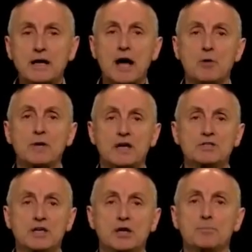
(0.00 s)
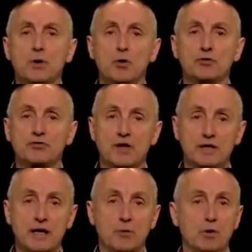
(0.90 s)
look at how we can decompose
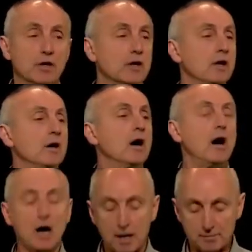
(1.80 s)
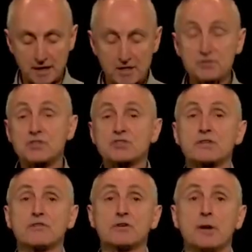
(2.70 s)
a network that
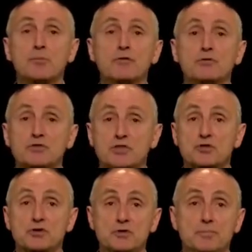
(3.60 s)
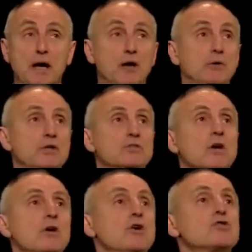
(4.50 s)
consists of a number of resistors and batteries.